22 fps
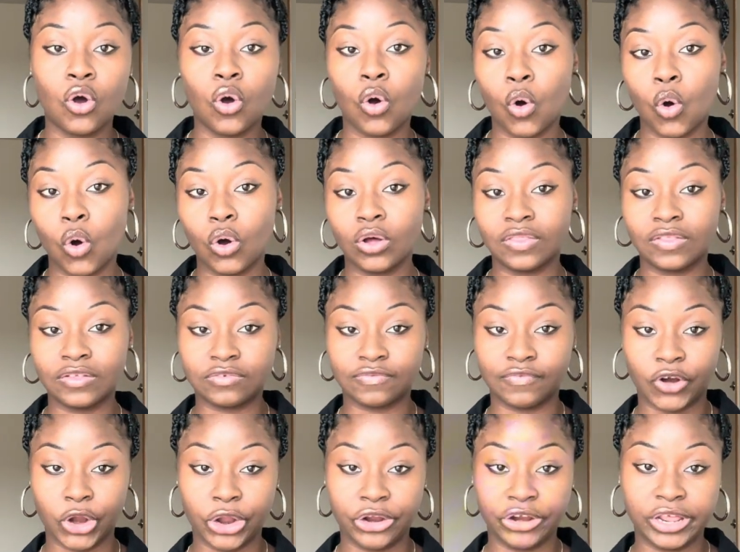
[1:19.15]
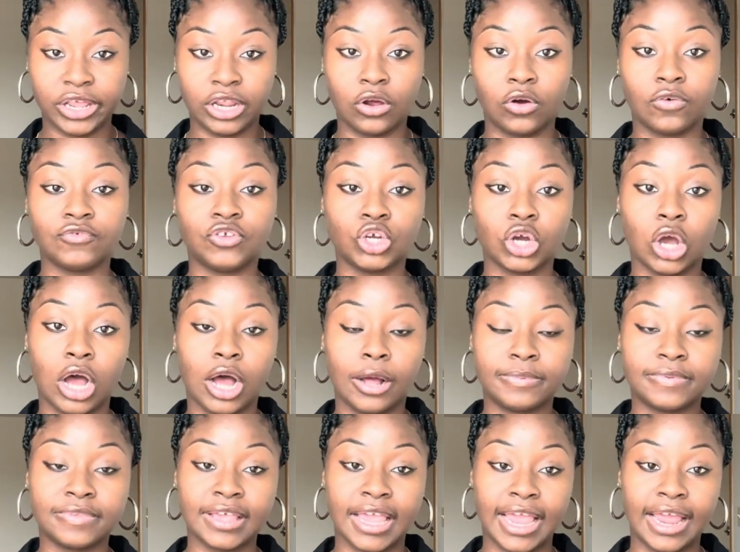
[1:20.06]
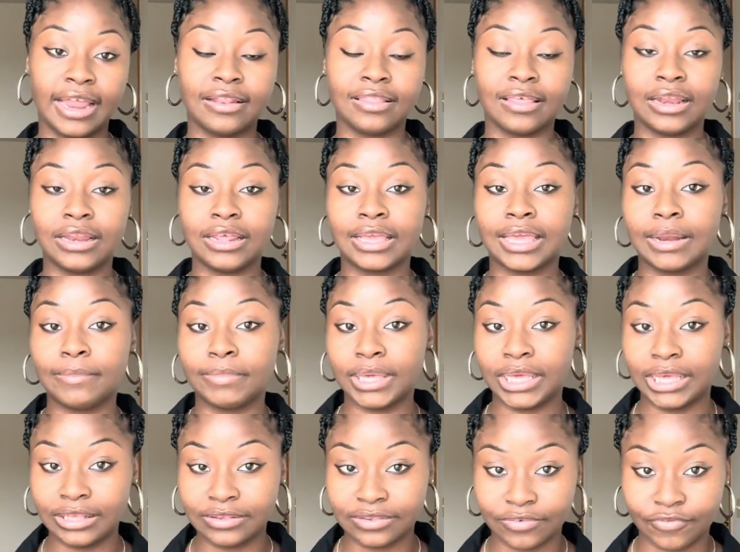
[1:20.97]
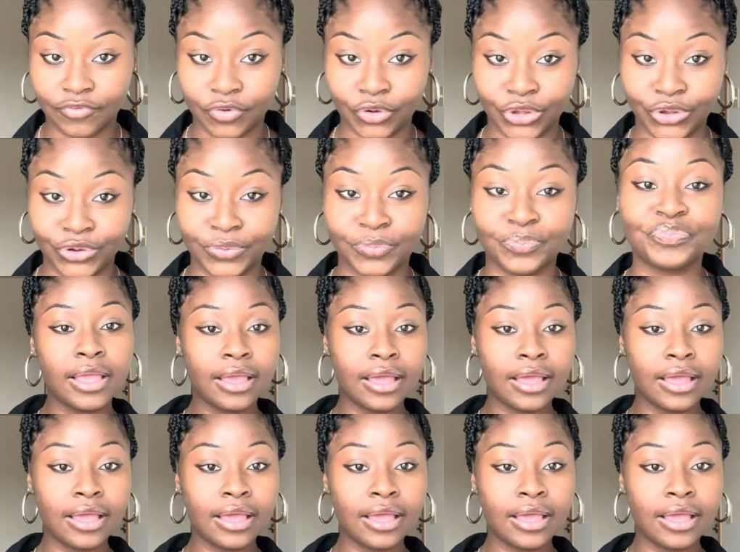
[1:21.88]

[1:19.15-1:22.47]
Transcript: all this variety of jobs and then it can be easy for you.